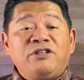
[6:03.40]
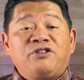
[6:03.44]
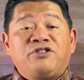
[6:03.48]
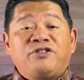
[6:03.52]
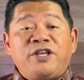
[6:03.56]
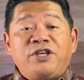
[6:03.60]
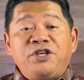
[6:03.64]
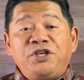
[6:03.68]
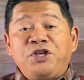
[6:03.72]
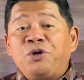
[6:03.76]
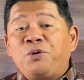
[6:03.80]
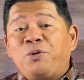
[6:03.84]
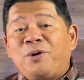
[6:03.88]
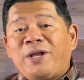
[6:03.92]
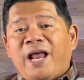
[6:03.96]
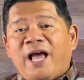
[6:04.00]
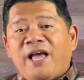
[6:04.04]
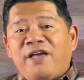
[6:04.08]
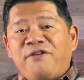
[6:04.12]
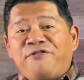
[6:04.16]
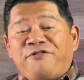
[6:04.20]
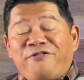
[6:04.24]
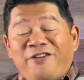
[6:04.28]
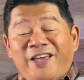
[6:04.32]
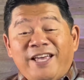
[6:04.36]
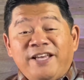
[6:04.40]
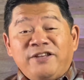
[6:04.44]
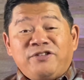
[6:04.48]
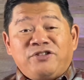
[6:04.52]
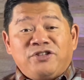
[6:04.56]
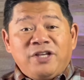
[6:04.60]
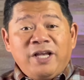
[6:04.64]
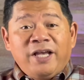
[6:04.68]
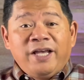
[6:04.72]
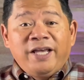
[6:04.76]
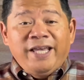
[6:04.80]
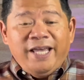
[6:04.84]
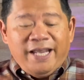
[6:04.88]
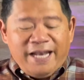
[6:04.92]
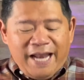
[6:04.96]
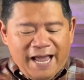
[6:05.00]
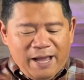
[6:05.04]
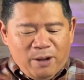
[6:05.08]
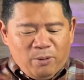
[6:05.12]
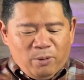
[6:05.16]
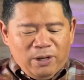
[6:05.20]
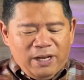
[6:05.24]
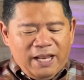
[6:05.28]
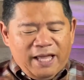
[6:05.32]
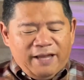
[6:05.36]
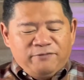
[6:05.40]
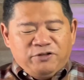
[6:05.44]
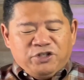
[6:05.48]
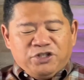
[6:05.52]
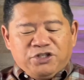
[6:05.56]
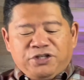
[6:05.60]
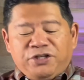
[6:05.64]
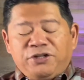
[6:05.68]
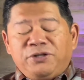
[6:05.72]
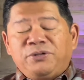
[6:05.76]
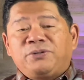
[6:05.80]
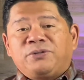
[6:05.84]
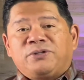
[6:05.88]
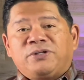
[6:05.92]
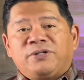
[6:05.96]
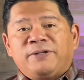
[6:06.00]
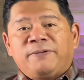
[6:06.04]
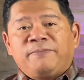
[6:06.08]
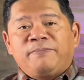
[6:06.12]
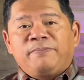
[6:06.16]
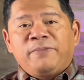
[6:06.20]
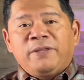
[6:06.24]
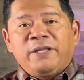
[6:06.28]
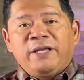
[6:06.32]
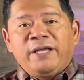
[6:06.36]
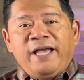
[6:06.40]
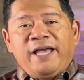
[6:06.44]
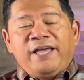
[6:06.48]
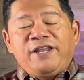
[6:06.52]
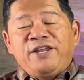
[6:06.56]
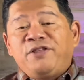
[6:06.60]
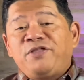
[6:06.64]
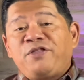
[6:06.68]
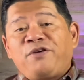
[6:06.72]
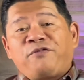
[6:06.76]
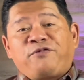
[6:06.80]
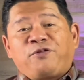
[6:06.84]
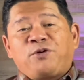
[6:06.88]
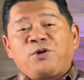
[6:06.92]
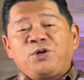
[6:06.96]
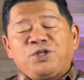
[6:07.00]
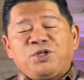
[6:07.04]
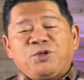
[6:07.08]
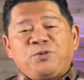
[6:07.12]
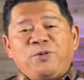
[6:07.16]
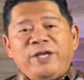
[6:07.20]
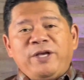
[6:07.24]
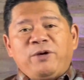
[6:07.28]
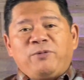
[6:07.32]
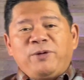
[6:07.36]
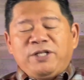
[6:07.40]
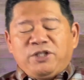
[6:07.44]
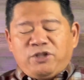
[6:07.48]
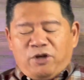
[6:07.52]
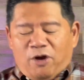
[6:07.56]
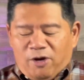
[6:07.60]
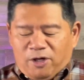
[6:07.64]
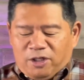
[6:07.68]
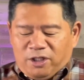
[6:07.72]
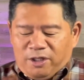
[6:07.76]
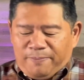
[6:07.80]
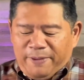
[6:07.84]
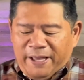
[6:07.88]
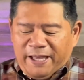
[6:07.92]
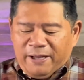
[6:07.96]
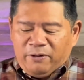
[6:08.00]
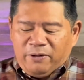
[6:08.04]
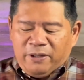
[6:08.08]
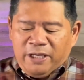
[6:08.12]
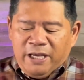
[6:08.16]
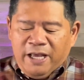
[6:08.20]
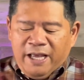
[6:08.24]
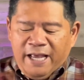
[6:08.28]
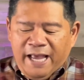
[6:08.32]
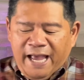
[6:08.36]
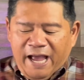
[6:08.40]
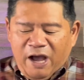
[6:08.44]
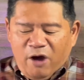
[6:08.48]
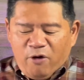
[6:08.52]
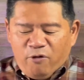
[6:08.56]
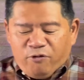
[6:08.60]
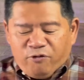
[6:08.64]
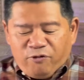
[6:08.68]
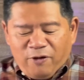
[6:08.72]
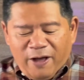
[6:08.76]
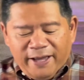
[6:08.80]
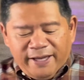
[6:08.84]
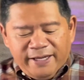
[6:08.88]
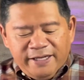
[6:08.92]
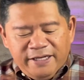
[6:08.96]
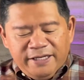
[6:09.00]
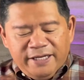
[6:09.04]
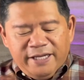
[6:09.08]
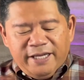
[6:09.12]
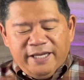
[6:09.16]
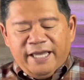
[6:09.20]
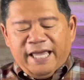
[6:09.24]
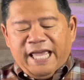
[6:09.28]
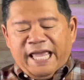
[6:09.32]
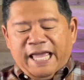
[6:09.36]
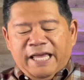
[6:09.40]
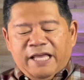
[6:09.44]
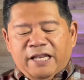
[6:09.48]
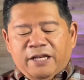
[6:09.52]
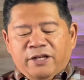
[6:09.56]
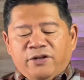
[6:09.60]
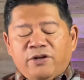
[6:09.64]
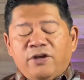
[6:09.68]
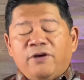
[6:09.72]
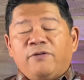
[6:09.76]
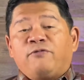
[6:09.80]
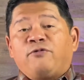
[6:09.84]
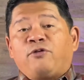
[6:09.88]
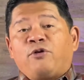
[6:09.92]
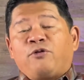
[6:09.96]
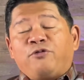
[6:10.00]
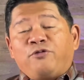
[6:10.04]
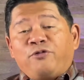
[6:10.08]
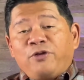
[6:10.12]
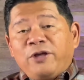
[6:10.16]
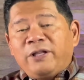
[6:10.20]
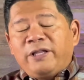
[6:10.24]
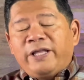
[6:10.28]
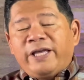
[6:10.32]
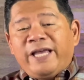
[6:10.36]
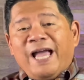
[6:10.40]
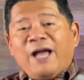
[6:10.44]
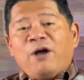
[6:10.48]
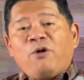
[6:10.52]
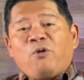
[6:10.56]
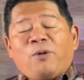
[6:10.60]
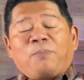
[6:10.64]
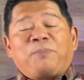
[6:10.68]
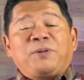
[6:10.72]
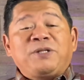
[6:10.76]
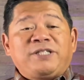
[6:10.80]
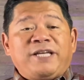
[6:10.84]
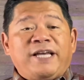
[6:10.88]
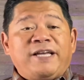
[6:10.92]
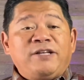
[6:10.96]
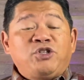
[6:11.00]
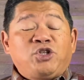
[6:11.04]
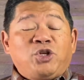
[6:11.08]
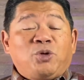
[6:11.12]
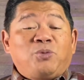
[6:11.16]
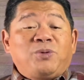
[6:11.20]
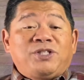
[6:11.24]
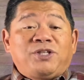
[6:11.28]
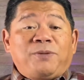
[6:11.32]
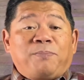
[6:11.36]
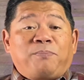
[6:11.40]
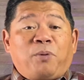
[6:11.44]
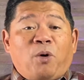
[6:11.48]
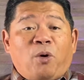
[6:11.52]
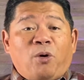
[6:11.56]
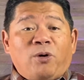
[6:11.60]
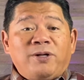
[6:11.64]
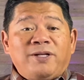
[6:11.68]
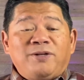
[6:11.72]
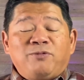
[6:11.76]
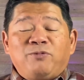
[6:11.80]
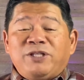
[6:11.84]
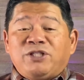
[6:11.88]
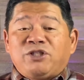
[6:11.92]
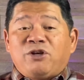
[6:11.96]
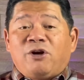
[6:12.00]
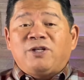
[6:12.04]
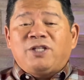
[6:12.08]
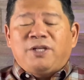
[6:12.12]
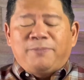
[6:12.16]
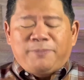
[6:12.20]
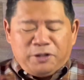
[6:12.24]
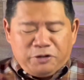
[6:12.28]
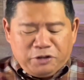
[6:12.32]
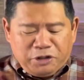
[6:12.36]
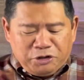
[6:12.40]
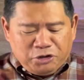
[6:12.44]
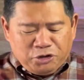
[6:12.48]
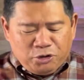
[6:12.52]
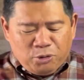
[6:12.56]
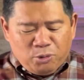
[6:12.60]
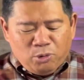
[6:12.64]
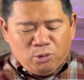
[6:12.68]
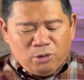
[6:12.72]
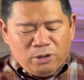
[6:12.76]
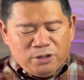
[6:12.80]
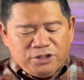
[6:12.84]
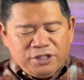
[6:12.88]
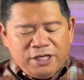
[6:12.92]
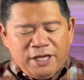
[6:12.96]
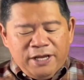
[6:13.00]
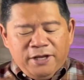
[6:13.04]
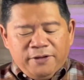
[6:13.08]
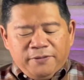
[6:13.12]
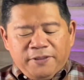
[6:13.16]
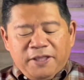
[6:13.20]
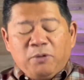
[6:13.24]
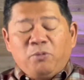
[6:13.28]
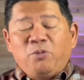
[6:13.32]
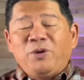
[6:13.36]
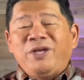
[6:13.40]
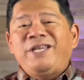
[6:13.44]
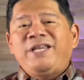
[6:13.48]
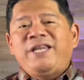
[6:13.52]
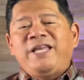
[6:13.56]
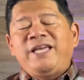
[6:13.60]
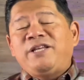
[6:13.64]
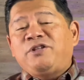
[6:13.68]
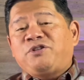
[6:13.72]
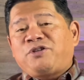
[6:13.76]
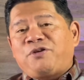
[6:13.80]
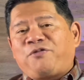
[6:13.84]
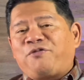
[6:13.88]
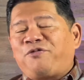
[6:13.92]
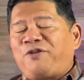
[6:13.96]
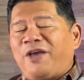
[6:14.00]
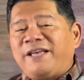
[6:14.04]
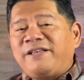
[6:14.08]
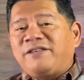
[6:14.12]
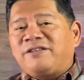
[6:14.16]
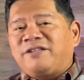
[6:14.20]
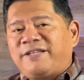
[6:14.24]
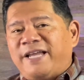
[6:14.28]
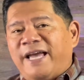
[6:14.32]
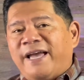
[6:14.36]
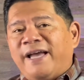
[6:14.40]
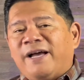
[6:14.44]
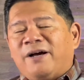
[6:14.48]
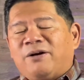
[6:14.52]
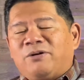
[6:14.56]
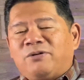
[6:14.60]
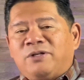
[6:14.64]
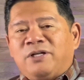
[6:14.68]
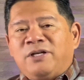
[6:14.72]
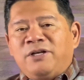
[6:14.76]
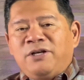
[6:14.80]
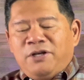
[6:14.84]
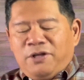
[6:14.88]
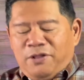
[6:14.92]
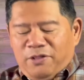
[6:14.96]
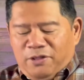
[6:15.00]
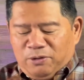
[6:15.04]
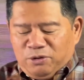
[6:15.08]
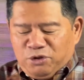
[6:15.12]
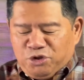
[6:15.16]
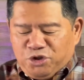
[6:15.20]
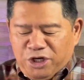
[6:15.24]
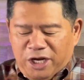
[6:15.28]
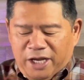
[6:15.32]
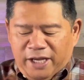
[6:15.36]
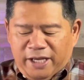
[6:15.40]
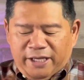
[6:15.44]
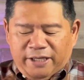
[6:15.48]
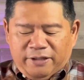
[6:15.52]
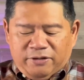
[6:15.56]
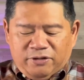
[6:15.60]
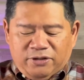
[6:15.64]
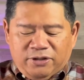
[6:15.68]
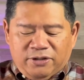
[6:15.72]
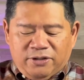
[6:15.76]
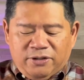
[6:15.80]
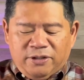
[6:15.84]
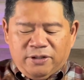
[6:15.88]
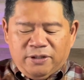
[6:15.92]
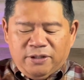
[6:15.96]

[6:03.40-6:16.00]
that you and I face in our lives too. And in the first week, we talked about how finding and fulfilling our potential was important. We talked about the tools that we need to face down those giants.